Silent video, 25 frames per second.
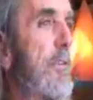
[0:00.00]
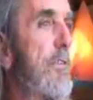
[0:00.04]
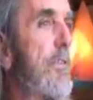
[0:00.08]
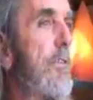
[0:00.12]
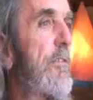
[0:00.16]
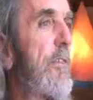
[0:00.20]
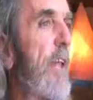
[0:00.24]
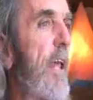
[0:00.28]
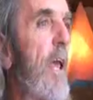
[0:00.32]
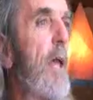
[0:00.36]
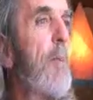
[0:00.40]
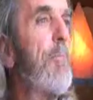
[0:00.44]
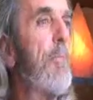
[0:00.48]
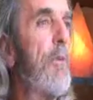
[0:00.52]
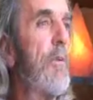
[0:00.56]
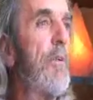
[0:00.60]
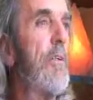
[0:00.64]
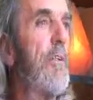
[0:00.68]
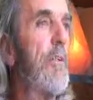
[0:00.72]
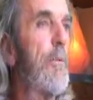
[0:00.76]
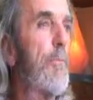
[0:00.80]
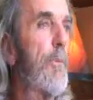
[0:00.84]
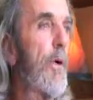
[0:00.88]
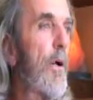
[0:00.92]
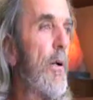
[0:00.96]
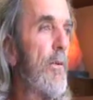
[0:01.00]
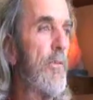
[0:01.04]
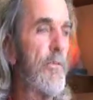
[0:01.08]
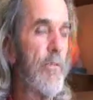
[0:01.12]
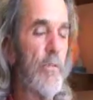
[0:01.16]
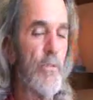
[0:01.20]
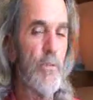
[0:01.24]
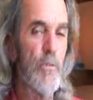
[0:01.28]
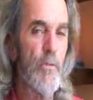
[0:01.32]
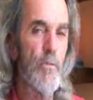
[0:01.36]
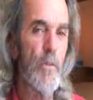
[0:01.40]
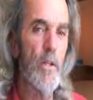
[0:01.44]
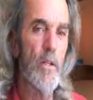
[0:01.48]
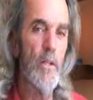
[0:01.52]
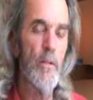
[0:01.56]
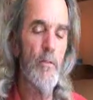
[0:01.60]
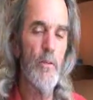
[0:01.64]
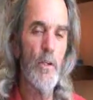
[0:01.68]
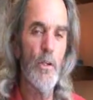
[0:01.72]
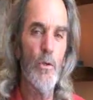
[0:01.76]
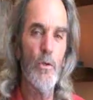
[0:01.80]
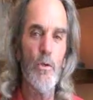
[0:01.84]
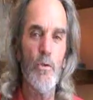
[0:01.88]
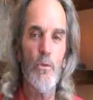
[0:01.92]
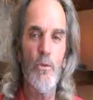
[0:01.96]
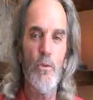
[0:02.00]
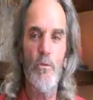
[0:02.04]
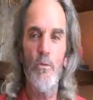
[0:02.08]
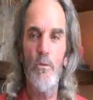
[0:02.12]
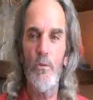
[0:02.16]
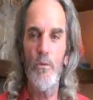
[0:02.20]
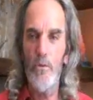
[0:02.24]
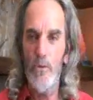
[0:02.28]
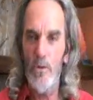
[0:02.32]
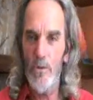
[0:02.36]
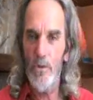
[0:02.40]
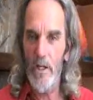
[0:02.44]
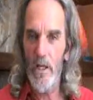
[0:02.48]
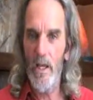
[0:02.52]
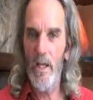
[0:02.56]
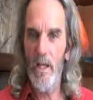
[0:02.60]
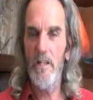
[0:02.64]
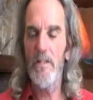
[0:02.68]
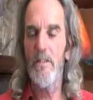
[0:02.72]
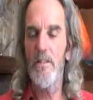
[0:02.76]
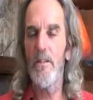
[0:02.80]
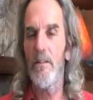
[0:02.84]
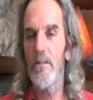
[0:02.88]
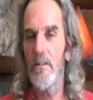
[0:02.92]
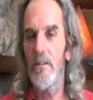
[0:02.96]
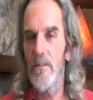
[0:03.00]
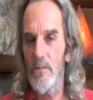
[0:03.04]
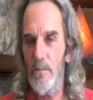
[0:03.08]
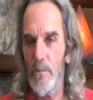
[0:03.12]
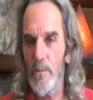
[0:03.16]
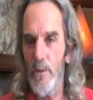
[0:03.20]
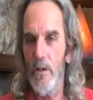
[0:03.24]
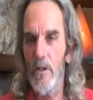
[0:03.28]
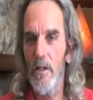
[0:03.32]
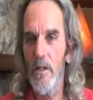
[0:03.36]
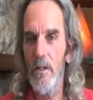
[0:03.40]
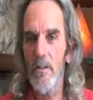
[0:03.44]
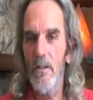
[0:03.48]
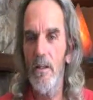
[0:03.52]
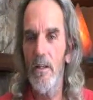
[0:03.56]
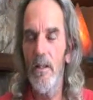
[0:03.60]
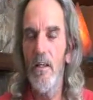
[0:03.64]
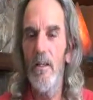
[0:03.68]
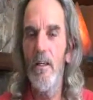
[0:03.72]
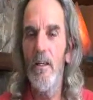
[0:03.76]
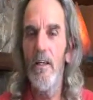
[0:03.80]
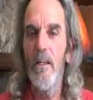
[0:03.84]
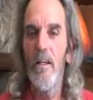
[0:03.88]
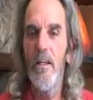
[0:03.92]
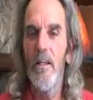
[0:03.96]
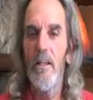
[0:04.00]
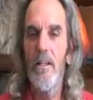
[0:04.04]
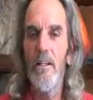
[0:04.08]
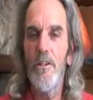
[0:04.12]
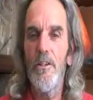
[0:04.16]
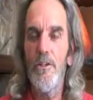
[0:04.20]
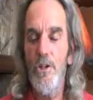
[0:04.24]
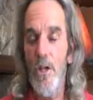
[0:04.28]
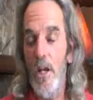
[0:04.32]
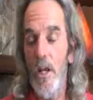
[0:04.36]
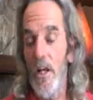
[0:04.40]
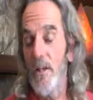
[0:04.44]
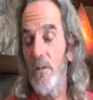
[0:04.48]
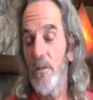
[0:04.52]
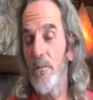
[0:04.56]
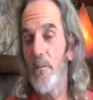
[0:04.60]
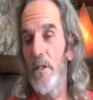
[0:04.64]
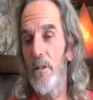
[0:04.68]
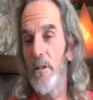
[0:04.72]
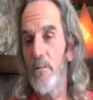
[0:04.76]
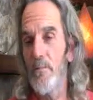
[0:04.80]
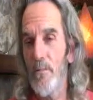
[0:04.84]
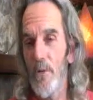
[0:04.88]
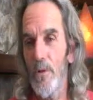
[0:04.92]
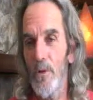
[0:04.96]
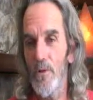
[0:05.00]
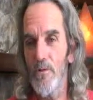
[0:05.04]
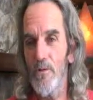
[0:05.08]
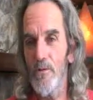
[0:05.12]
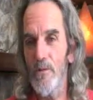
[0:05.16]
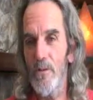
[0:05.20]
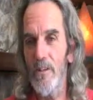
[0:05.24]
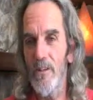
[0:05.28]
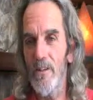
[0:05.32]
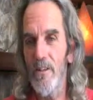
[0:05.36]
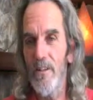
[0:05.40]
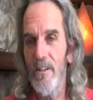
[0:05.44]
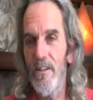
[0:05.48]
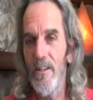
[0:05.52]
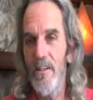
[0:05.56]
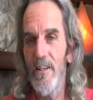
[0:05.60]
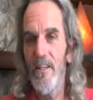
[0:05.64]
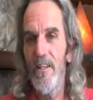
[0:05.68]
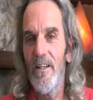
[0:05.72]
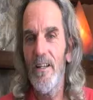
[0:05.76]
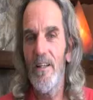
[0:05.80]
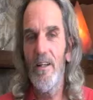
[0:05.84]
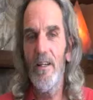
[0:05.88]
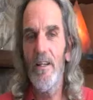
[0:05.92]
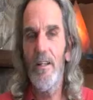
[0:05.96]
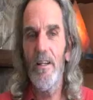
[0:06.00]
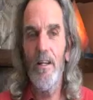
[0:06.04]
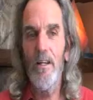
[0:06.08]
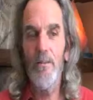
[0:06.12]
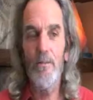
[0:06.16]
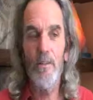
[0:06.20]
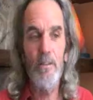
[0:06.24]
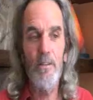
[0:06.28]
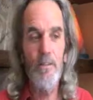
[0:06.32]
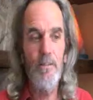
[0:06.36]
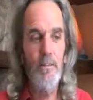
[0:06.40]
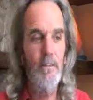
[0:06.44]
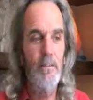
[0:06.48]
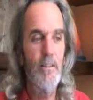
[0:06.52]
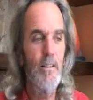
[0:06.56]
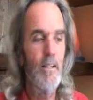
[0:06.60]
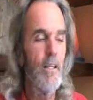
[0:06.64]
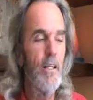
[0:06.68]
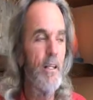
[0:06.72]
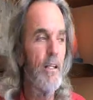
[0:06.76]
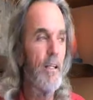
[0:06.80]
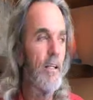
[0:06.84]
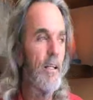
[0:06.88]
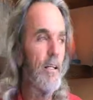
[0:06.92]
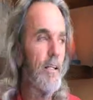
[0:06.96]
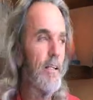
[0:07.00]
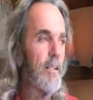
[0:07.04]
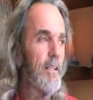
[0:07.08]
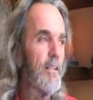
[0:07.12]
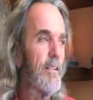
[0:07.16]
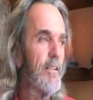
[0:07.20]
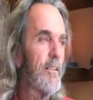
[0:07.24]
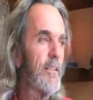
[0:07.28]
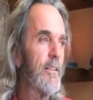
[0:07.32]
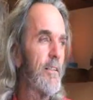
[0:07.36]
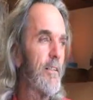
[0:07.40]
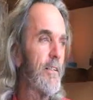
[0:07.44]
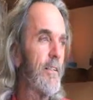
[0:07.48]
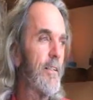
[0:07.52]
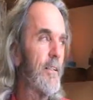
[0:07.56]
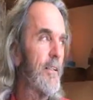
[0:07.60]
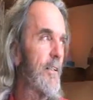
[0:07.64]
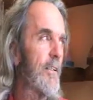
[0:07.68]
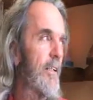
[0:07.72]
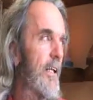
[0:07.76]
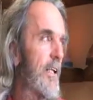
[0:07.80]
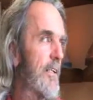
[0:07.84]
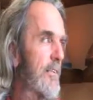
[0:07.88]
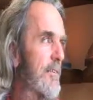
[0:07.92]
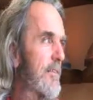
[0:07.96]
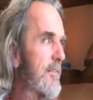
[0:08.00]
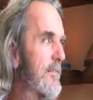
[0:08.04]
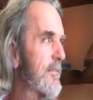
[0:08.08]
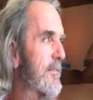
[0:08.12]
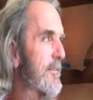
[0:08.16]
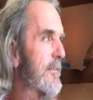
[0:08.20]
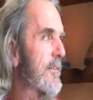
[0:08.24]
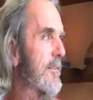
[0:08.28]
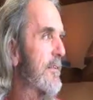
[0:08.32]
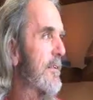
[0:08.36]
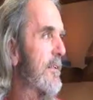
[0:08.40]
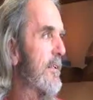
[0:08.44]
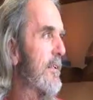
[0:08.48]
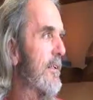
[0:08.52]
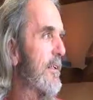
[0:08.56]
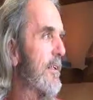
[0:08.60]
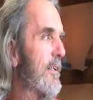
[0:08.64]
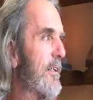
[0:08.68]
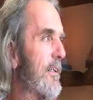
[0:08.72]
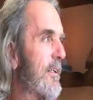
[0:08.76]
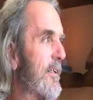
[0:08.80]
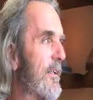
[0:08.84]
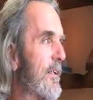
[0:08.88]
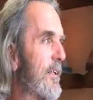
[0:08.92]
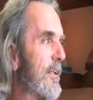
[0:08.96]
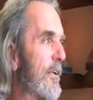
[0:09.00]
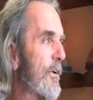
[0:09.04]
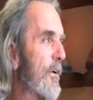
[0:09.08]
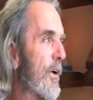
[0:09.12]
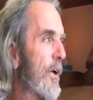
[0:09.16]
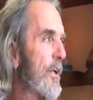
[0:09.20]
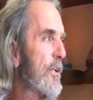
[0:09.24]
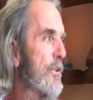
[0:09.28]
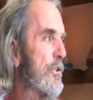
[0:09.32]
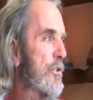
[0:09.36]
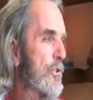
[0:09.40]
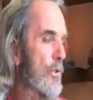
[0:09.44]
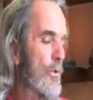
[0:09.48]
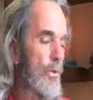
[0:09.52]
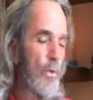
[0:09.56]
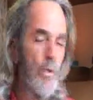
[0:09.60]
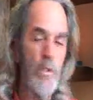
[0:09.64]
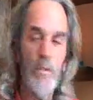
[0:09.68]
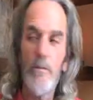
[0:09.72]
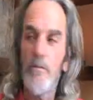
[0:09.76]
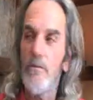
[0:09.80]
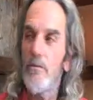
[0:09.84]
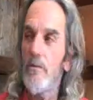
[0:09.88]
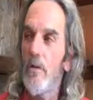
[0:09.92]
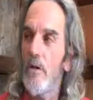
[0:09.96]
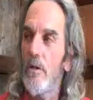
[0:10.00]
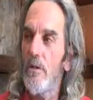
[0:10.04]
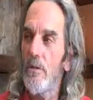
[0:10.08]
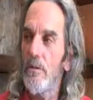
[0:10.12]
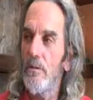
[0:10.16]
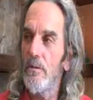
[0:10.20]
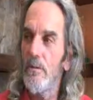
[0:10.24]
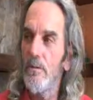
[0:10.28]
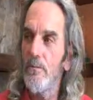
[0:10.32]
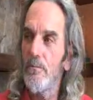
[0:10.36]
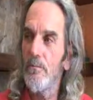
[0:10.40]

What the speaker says: just happen in the process of the living earth creating this product enchant me personally. I love it, and that's a great joy. So